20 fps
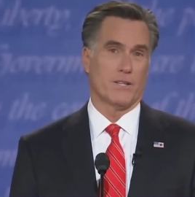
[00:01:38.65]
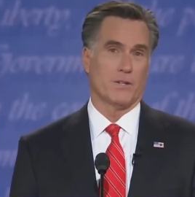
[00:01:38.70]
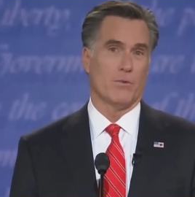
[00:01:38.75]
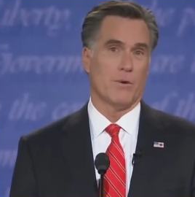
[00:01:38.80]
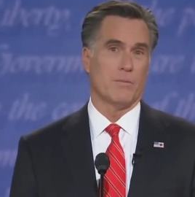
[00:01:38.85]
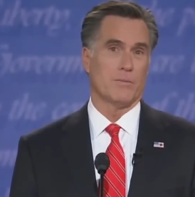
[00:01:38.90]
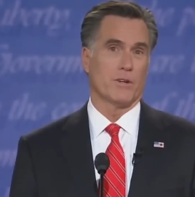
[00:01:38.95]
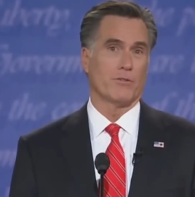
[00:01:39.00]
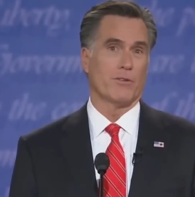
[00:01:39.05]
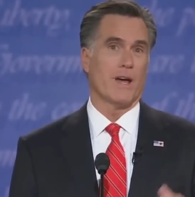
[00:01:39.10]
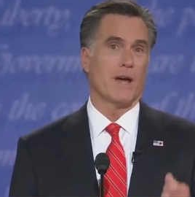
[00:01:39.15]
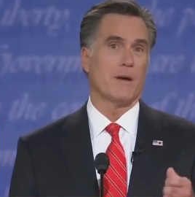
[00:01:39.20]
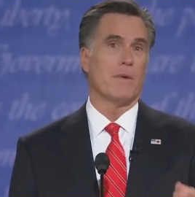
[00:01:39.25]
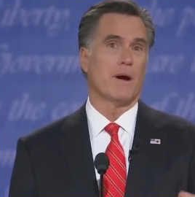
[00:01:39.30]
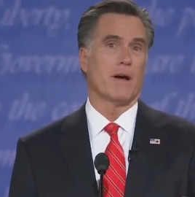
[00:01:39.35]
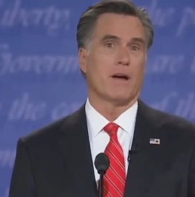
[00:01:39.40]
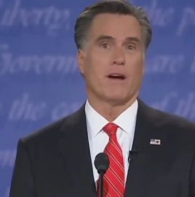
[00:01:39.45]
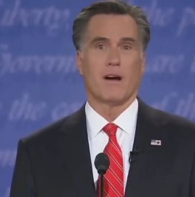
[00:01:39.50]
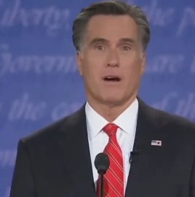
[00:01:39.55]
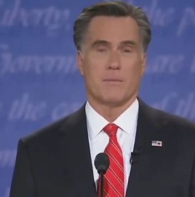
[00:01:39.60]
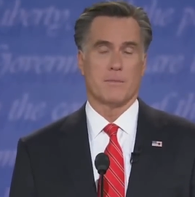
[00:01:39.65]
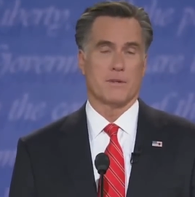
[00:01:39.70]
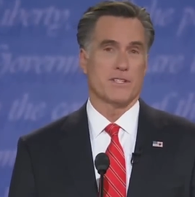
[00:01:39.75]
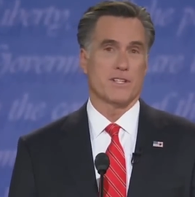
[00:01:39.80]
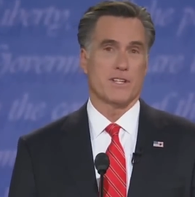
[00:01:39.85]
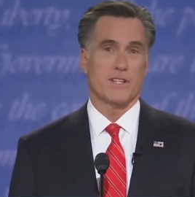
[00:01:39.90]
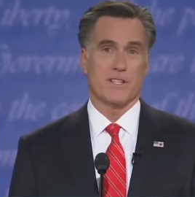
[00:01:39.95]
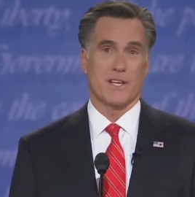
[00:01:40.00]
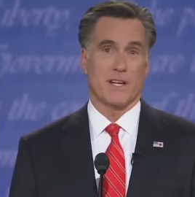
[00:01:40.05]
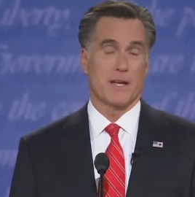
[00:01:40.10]
and you could rotate my arm
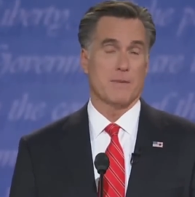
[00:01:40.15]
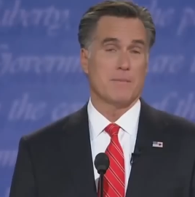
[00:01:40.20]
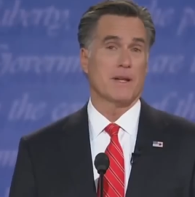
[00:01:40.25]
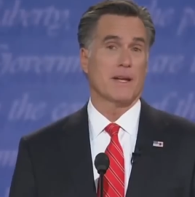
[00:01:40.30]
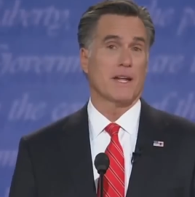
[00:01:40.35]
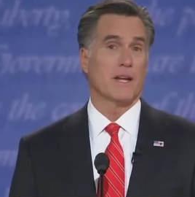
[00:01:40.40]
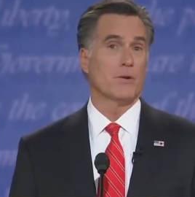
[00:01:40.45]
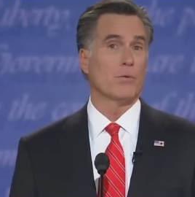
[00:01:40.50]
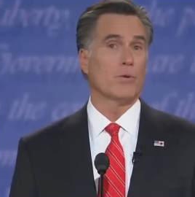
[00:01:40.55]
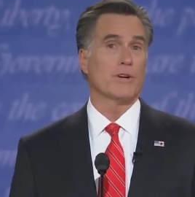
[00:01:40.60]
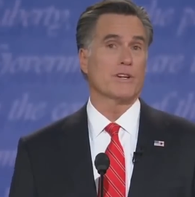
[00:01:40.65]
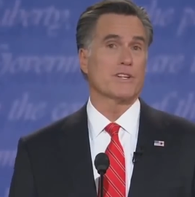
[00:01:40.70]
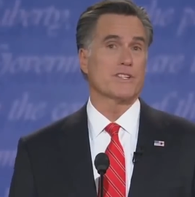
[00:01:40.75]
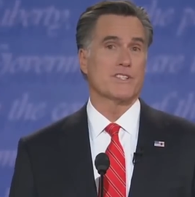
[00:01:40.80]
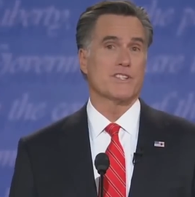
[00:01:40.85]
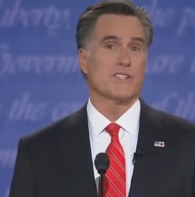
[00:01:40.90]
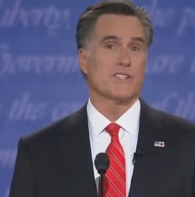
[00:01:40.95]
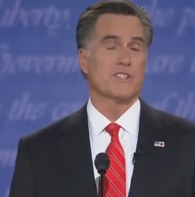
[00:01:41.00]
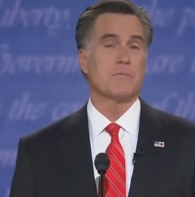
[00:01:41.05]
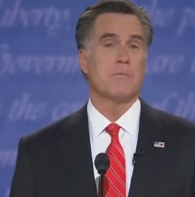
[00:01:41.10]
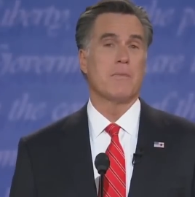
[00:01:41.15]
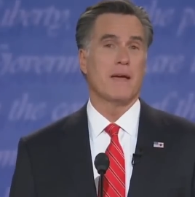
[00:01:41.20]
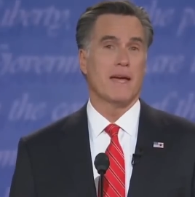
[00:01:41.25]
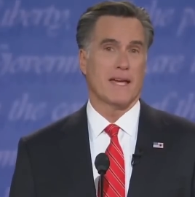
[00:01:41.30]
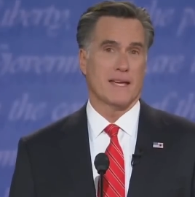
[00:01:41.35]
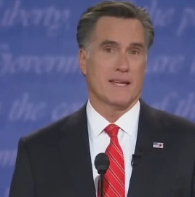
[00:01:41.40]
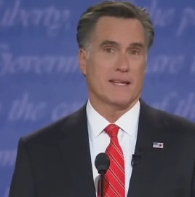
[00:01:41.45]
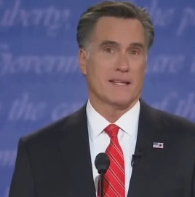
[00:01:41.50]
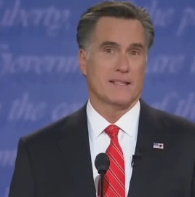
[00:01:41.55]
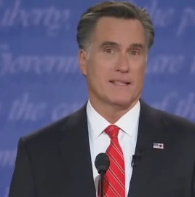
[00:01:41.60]
and send me whooshing into
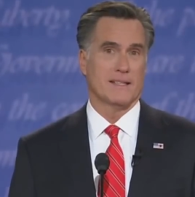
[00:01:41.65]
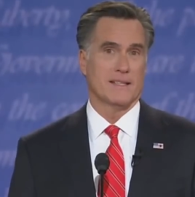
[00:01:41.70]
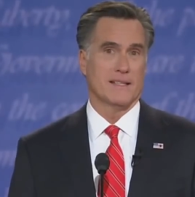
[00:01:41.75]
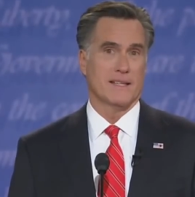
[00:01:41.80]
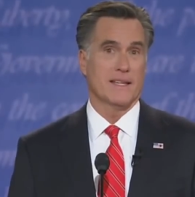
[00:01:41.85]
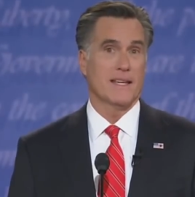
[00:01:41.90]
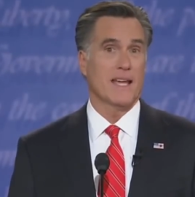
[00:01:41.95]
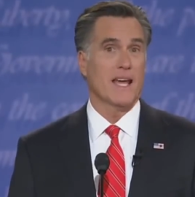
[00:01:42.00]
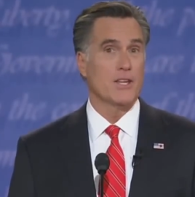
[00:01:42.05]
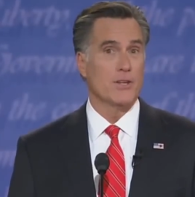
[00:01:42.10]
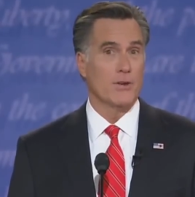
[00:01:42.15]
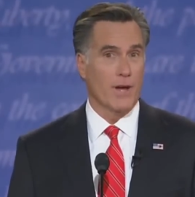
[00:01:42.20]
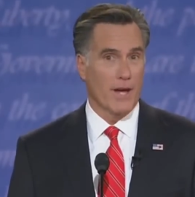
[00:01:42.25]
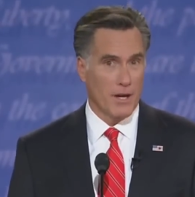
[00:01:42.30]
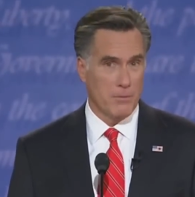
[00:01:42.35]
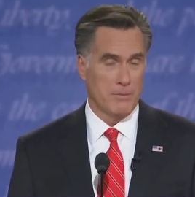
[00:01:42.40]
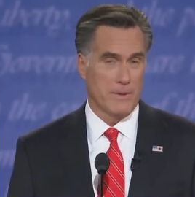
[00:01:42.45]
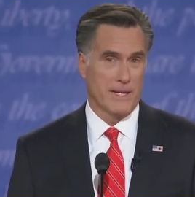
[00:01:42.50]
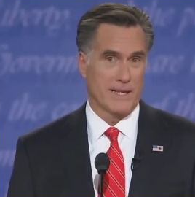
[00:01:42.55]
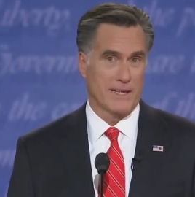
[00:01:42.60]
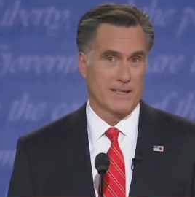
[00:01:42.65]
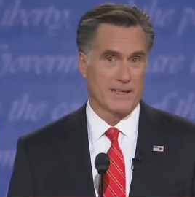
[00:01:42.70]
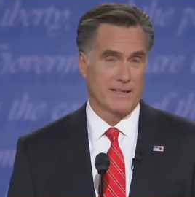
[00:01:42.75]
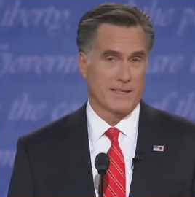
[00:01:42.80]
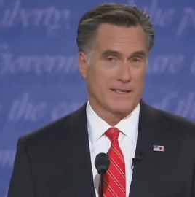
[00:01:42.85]
space. Can you hear me?